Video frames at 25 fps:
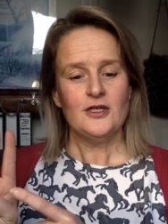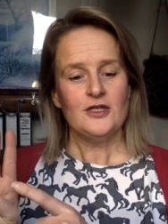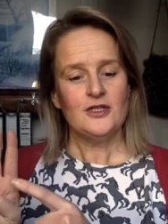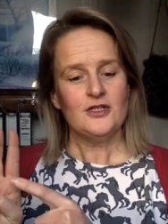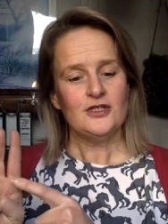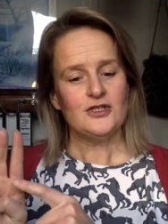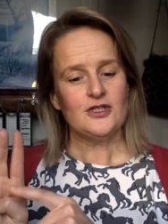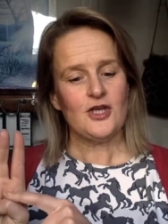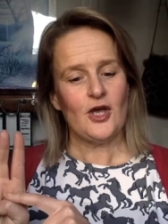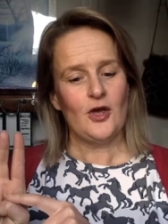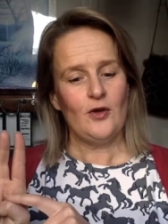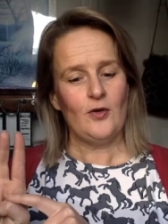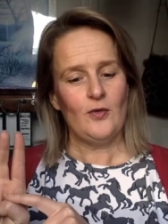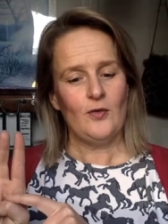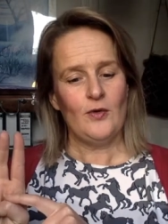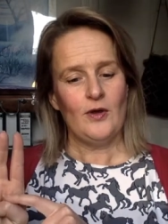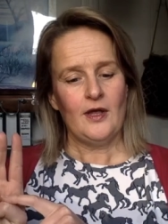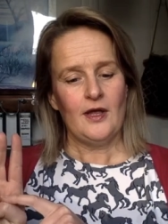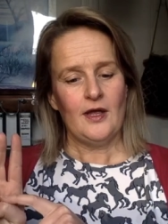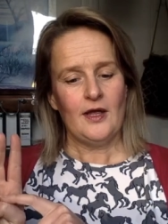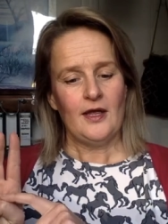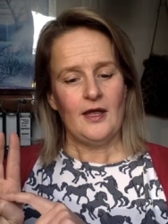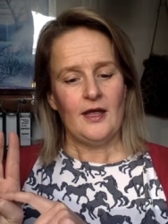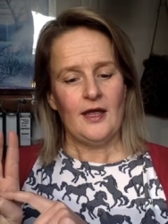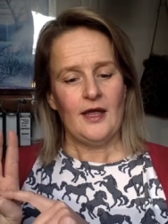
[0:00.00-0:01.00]
So
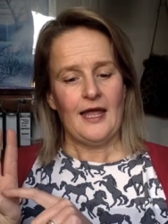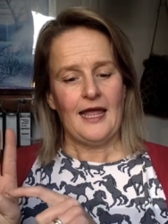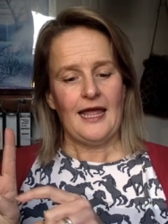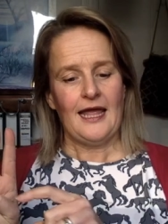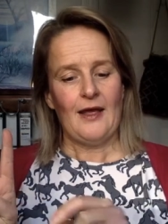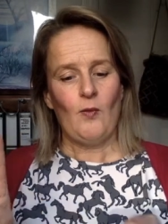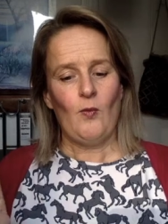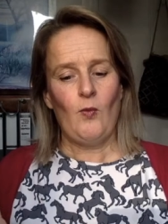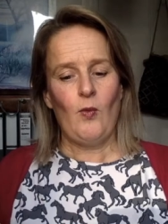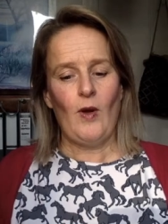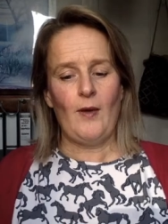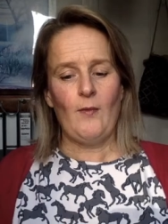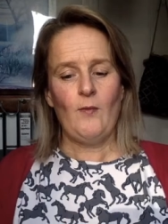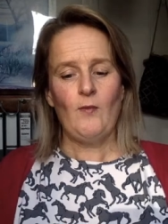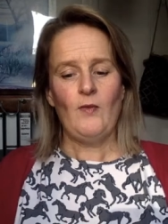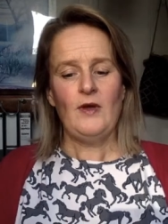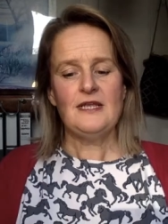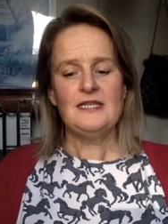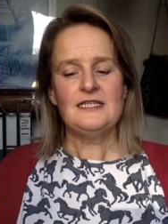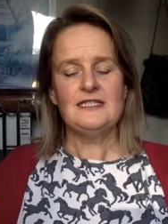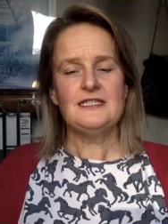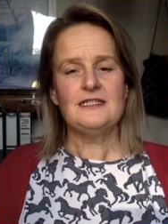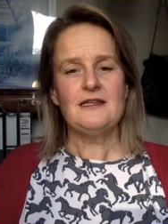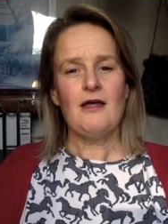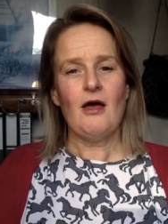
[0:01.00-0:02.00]
when we
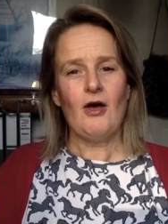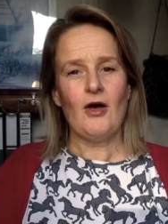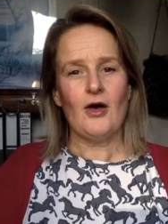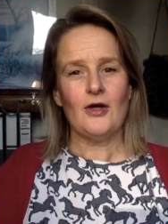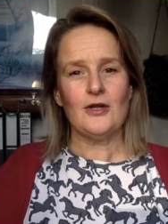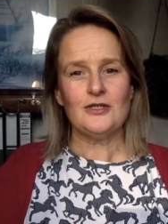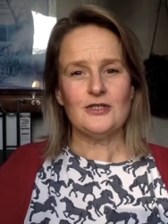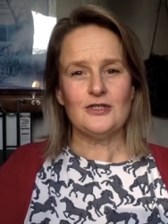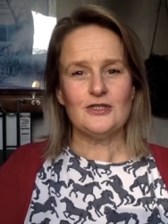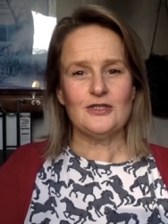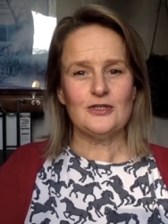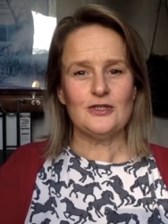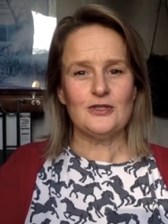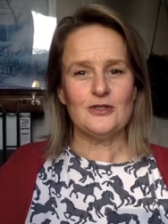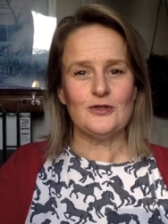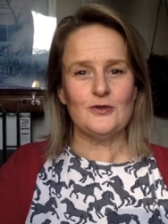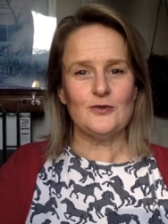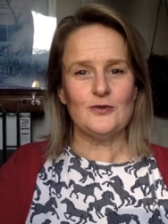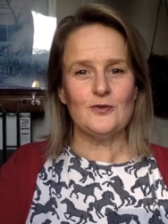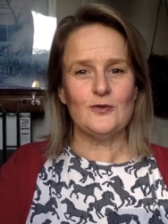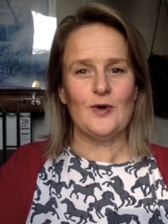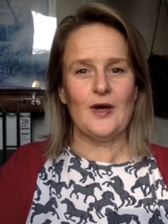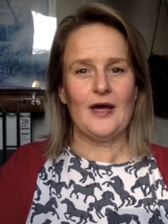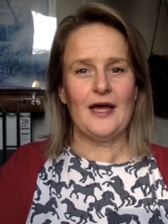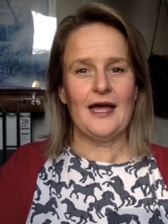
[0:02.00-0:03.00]
start
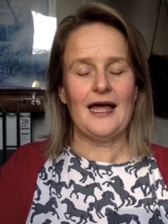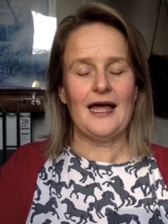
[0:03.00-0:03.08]
to